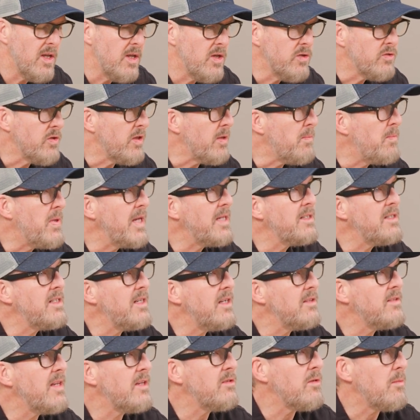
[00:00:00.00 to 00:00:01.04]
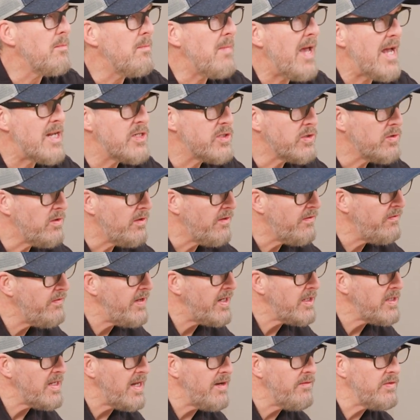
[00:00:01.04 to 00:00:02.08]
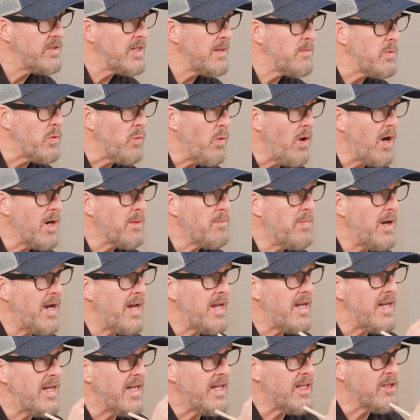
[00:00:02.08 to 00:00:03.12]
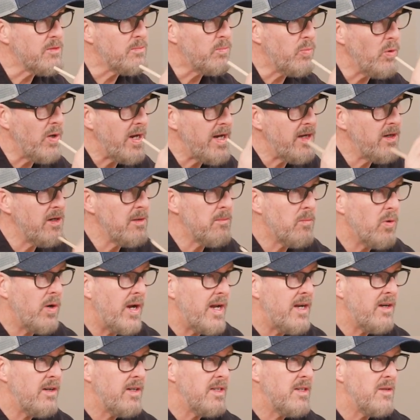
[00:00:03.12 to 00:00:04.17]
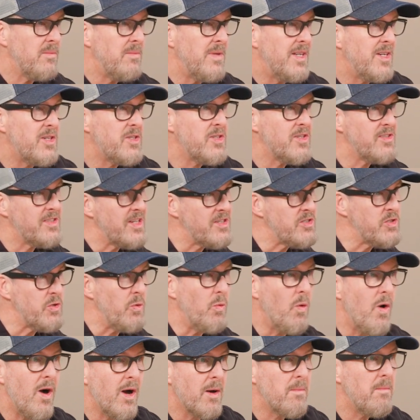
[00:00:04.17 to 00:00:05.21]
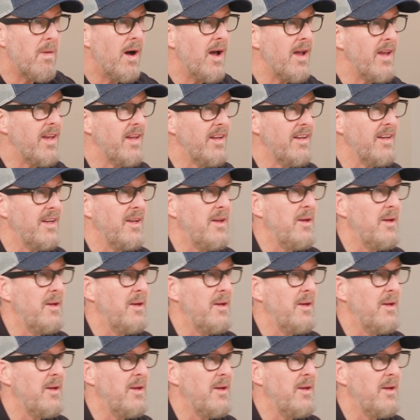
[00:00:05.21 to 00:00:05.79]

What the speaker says: So the pixie dust has a magical effect. Every time you walk by it, it gets brighter and brighter and diminishes as you walk by it.